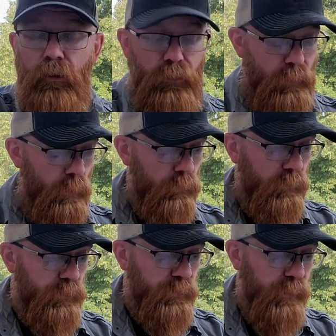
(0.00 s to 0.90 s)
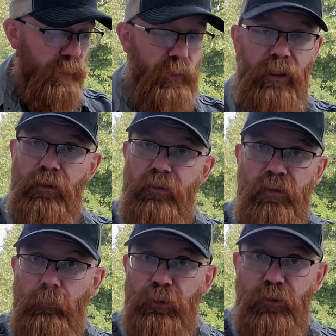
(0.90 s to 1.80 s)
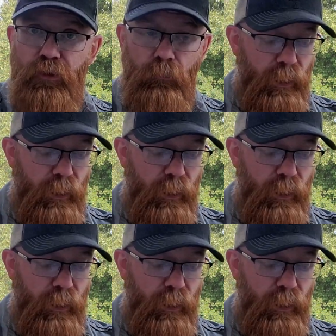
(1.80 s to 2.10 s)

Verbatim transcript: You know, share any assumptions you